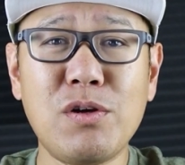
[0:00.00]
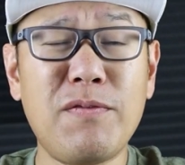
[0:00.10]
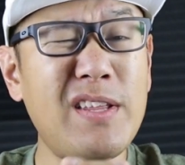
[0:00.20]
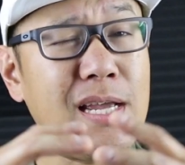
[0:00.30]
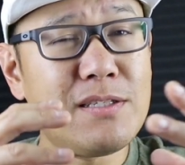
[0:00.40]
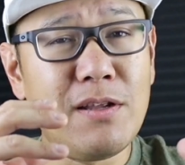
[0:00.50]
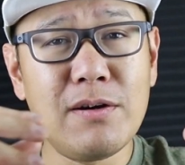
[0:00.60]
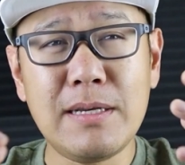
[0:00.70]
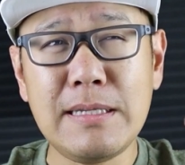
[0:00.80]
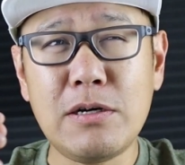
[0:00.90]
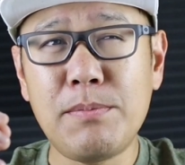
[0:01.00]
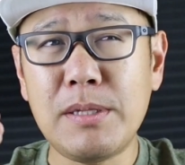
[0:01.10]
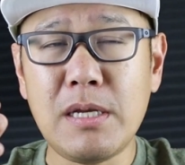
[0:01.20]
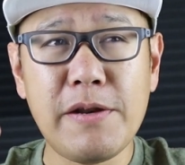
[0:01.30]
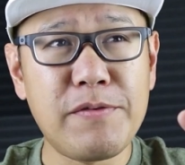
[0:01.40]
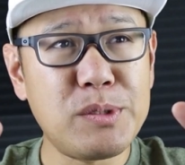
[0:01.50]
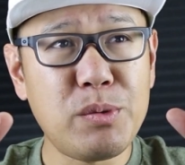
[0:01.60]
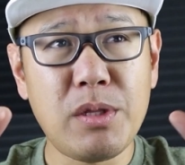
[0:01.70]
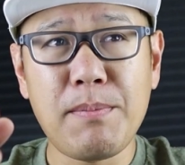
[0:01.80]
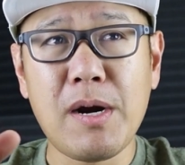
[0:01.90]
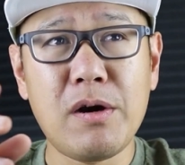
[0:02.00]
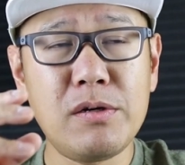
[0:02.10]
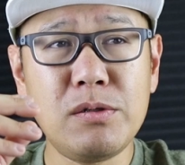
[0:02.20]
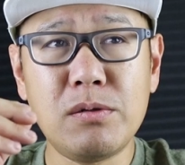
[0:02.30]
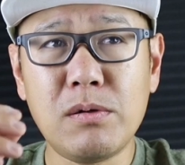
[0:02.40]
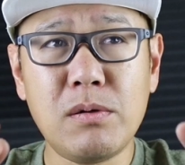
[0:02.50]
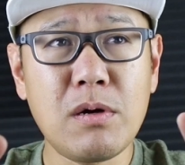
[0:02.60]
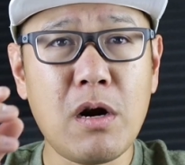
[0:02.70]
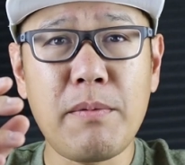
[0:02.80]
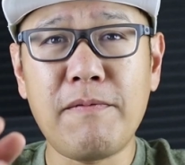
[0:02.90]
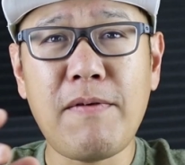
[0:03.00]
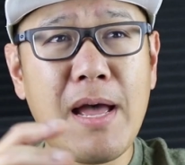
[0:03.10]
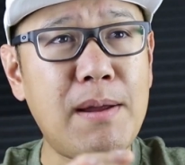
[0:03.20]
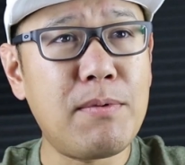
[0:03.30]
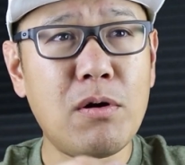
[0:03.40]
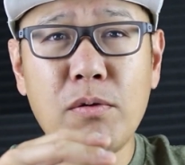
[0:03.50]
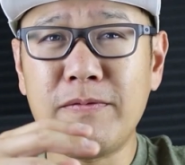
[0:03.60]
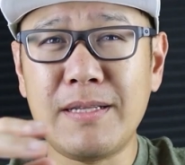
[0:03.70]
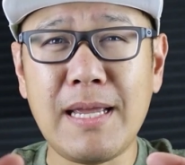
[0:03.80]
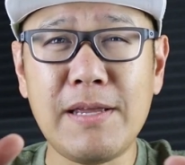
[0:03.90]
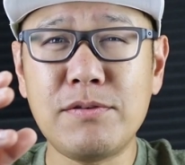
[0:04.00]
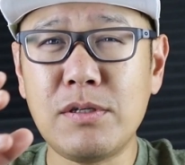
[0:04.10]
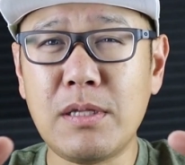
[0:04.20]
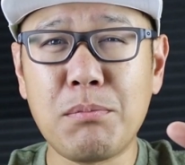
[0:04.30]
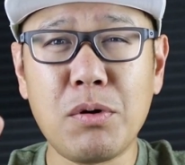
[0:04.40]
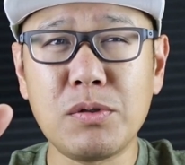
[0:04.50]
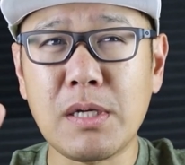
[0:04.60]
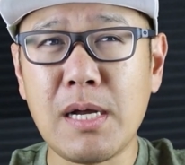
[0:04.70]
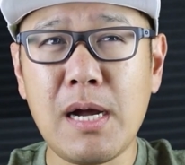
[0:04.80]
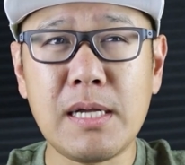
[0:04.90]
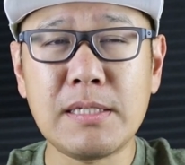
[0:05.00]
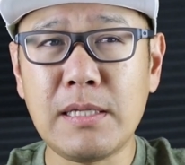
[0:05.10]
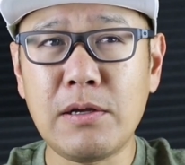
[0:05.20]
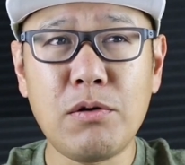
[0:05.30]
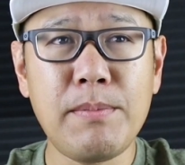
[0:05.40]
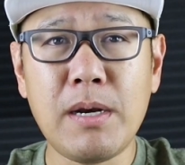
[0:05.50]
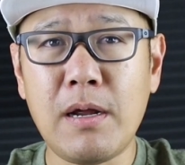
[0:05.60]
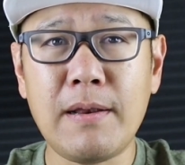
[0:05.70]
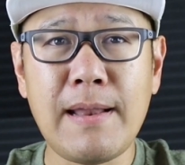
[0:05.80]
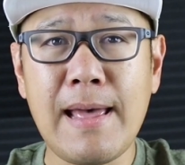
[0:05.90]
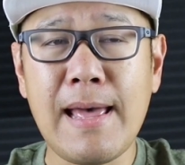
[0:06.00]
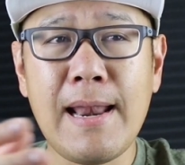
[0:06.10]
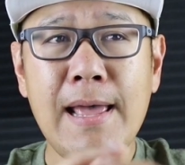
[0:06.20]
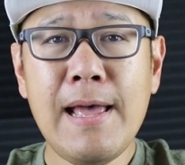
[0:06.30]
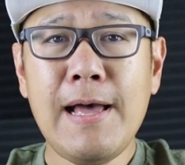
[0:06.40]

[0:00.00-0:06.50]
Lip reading: Hopefully you guys learned a little bit the difference between the power noodle, carbon fiber. Hopefully that gives you the pros and cons a little bit on that.